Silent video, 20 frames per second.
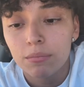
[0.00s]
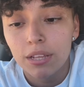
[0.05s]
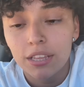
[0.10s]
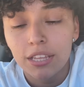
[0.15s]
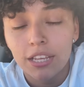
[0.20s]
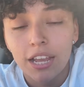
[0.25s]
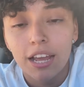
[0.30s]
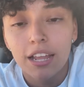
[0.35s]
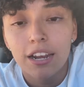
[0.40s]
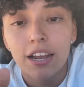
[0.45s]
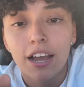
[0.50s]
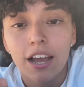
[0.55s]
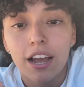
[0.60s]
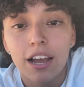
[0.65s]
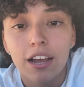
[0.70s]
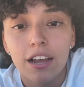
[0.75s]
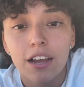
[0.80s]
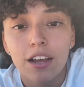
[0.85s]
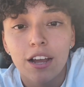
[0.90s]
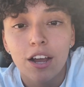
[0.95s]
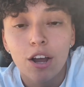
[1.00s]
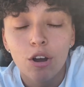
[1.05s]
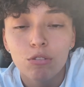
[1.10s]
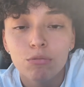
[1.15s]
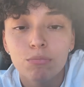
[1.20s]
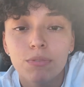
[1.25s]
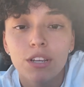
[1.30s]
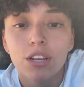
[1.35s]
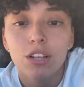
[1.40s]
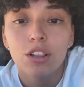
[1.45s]
had helped
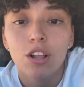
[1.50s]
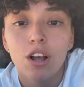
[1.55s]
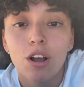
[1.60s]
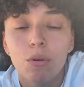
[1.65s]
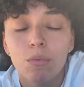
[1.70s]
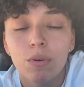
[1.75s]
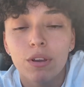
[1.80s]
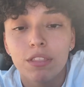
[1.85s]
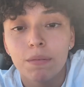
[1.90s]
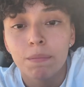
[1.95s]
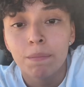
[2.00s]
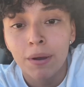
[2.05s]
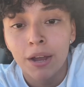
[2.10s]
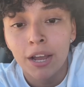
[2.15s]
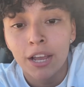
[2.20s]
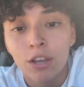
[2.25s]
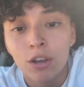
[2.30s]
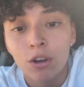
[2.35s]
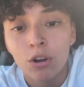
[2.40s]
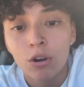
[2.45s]
me a lot with our